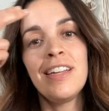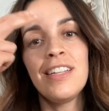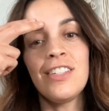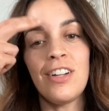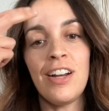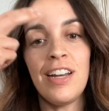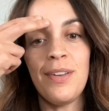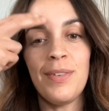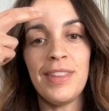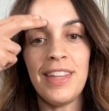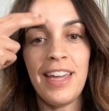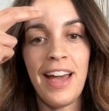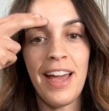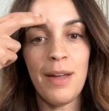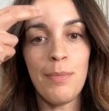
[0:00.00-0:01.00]
starting with
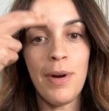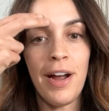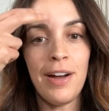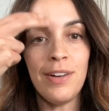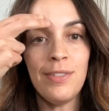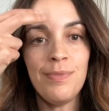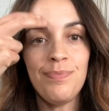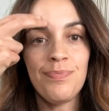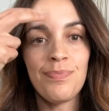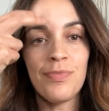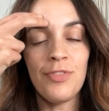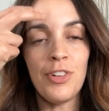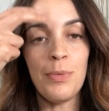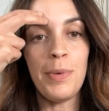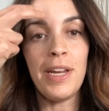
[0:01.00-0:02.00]
the eyebrow,
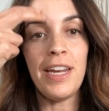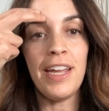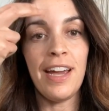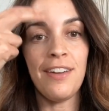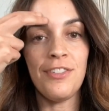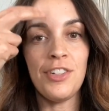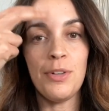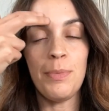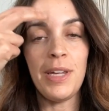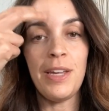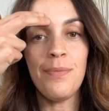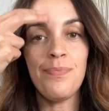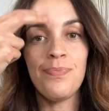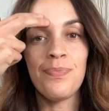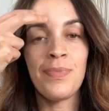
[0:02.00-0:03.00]
repeating after
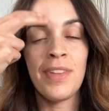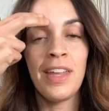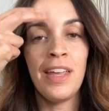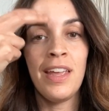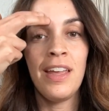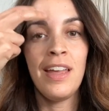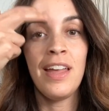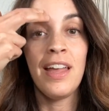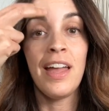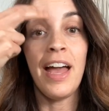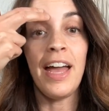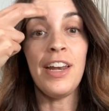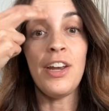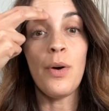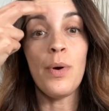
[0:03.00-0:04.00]
me.
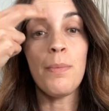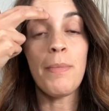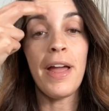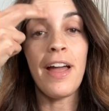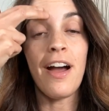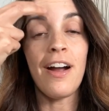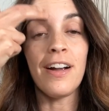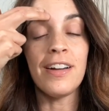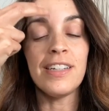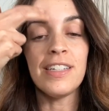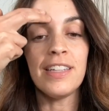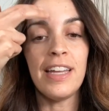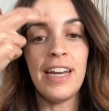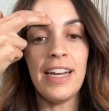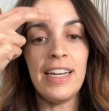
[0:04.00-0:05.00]
I know in my
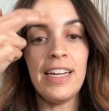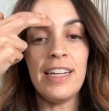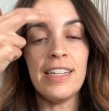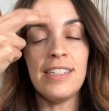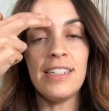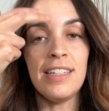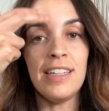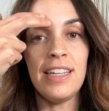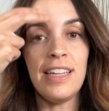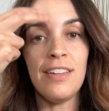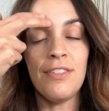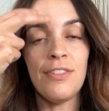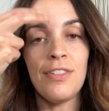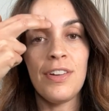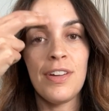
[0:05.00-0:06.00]
heart that I needed to
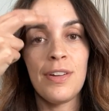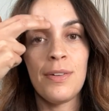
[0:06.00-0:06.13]
leave.